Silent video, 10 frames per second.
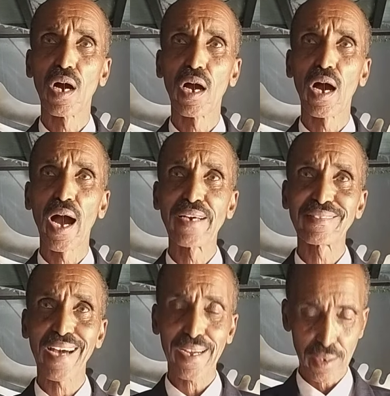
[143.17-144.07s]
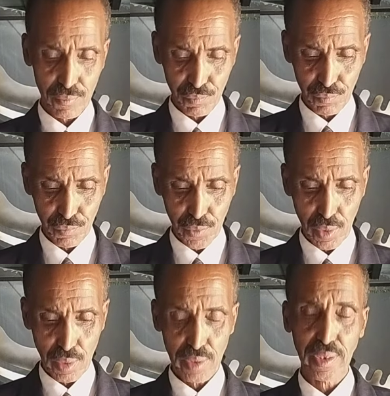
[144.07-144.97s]
Isaac,
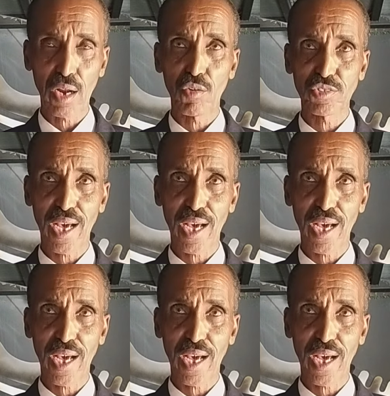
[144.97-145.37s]
the son of